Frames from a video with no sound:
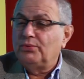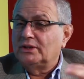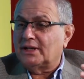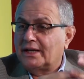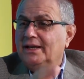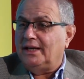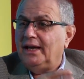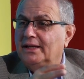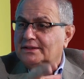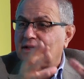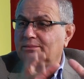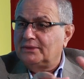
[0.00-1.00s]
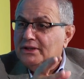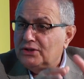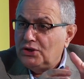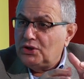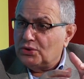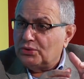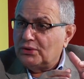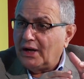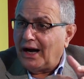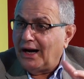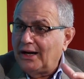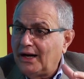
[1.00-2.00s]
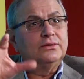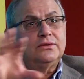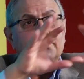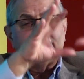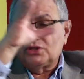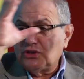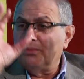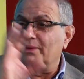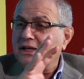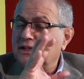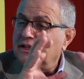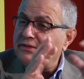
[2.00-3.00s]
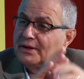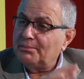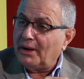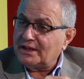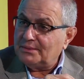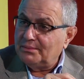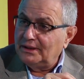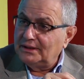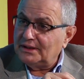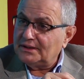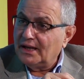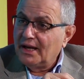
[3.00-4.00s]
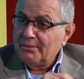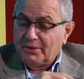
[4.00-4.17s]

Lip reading: You want to create something new out of so many different possibilities,